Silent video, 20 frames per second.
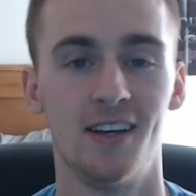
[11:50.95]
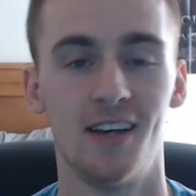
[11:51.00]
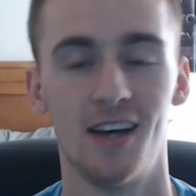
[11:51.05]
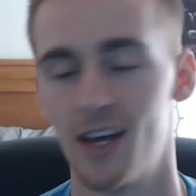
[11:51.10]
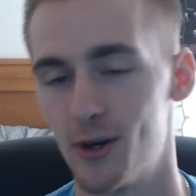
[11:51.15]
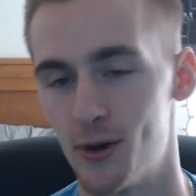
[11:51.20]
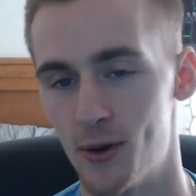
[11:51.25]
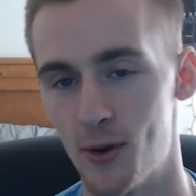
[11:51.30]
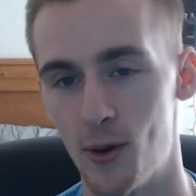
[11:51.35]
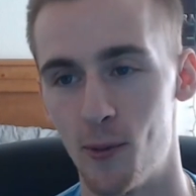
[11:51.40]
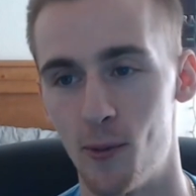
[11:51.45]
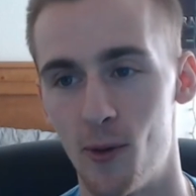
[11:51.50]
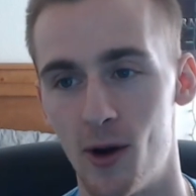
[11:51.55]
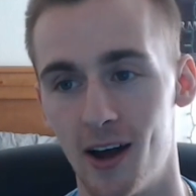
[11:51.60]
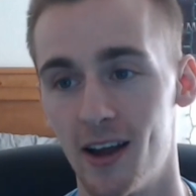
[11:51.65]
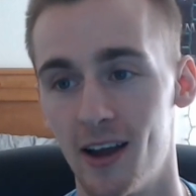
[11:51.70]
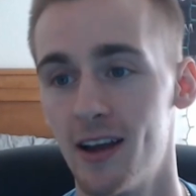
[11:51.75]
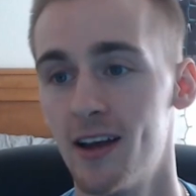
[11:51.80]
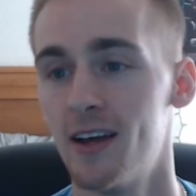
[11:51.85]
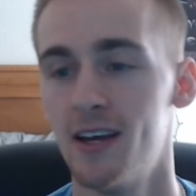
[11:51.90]
I don't know
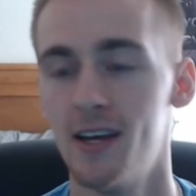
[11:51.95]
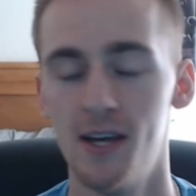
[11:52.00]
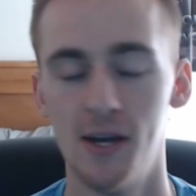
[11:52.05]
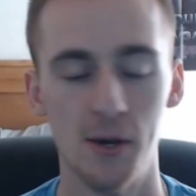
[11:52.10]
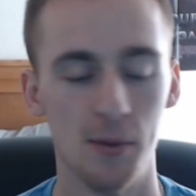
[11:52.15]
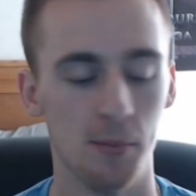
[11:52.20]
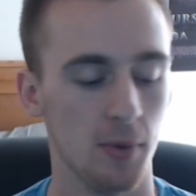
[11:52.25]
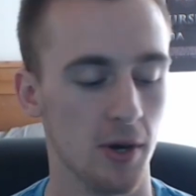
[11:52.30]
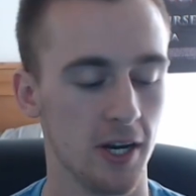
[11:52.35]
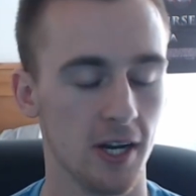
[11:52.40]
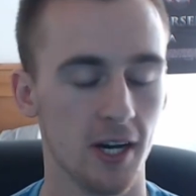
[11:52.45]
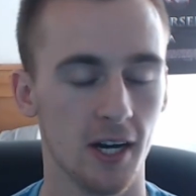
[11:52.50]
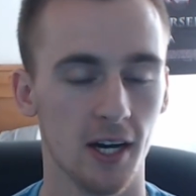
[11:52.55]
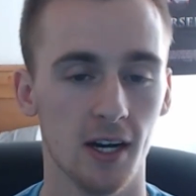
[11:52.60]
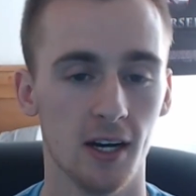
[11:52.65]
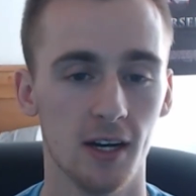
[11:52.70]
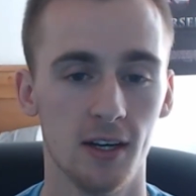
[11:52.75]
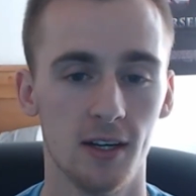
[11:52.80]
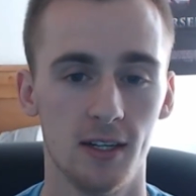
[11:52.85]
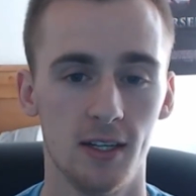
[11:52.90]
why,
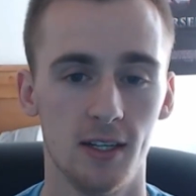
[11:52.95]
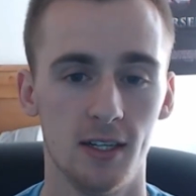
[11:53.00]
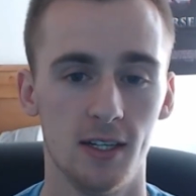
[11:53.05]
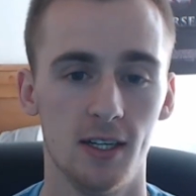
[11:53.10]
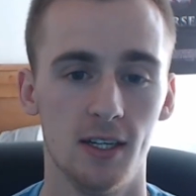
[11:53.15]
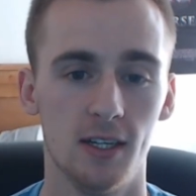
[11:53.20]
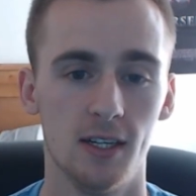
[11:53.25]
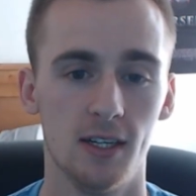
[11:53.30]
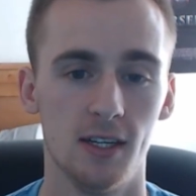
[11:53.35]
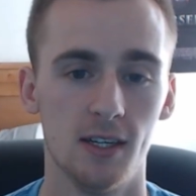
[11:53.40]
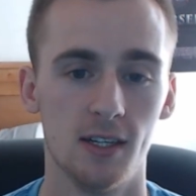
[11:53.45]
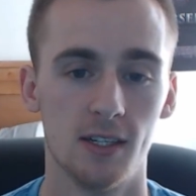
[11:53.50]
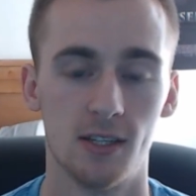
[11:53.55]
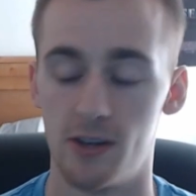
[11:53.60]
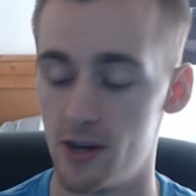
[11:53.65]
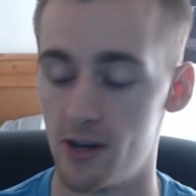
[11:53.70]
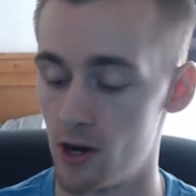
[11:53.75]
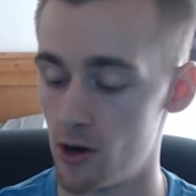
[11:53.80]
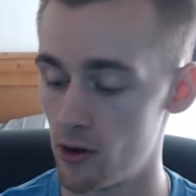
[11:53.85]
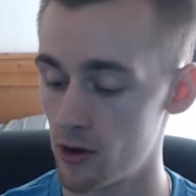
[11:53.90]
but
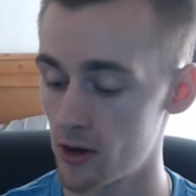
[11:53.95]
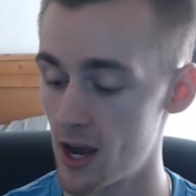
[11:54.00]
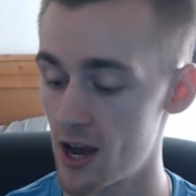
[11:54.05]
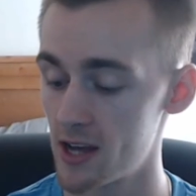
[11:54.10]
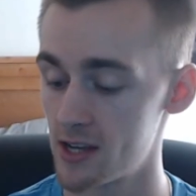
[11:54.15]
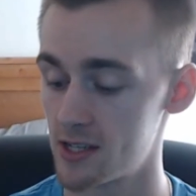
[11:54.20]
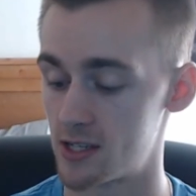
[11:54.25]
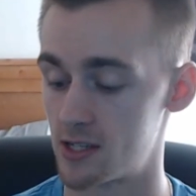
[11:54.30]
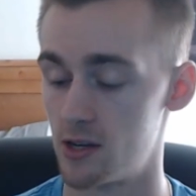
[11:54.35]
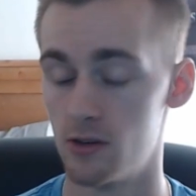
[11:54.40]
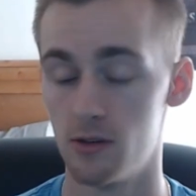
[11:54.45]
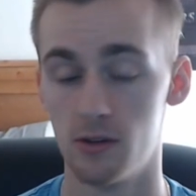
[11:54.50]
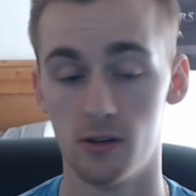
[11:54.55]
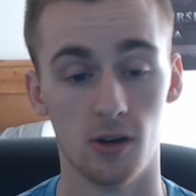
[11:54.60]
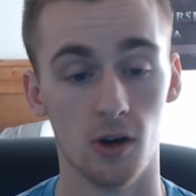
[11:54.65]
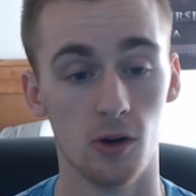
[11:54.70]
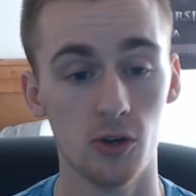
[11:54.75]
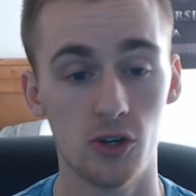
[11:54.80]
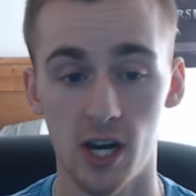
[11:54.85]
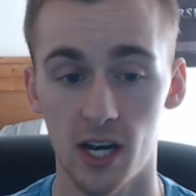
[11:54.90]
so guys,
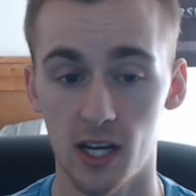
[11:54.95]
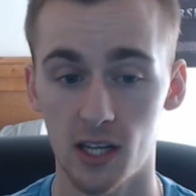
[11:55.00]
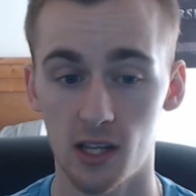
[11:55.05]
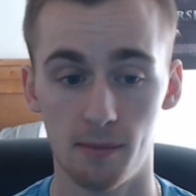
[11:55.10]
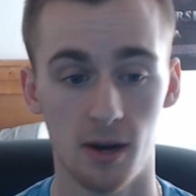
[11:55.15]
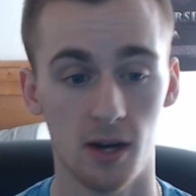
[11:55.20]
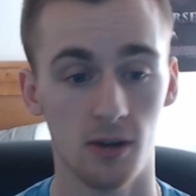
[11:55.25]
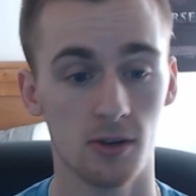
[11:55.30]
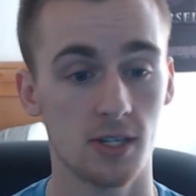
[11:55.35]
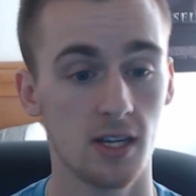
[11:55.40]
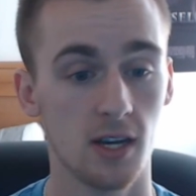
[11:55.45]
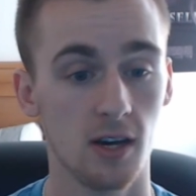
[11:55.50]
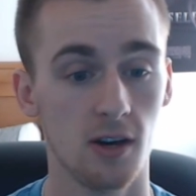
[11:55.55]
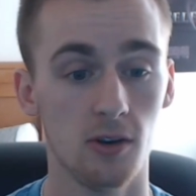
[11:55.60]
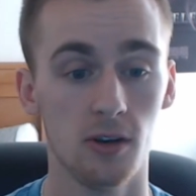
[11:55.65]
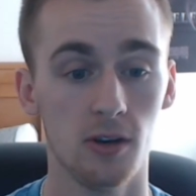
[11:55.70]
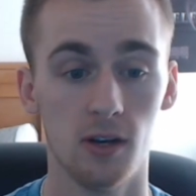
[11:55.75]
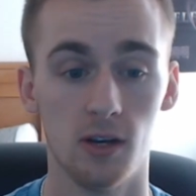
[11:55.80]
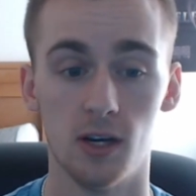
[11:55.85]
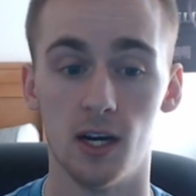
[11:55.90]
go check the mouse
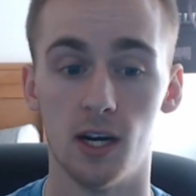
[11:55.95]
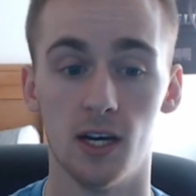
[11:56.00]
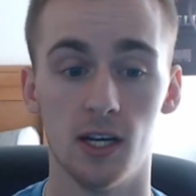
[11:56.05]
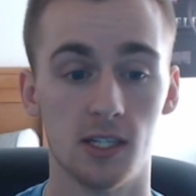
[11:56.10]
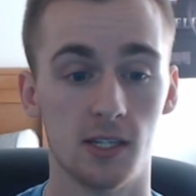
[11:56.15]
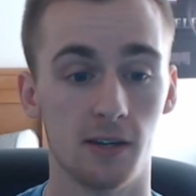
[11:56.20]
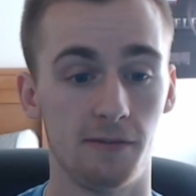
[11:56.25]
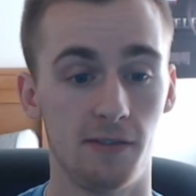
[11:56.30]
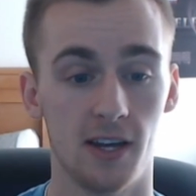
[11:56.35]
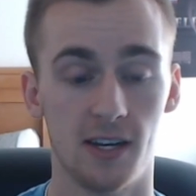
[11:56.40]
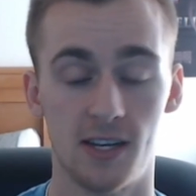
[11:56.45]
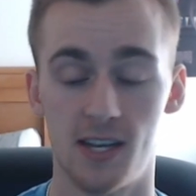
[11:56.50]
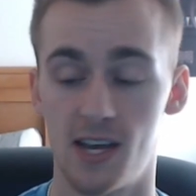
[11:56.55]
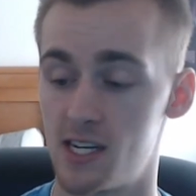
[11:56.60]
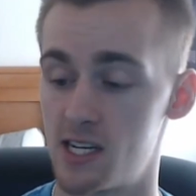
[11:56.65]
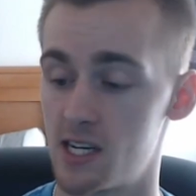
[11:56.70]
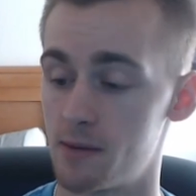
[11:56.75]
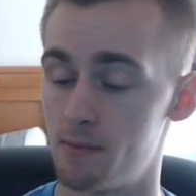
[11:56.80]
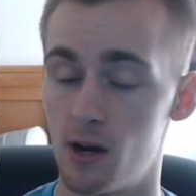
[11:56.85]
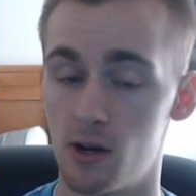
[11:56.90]
out. It's a
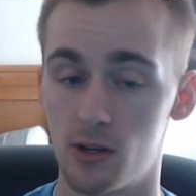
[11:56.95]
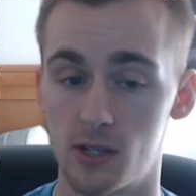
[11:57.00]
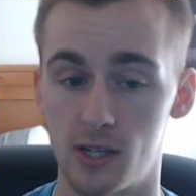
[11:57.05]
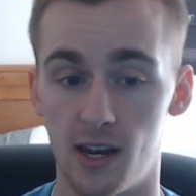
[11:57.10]
fantastic mouse.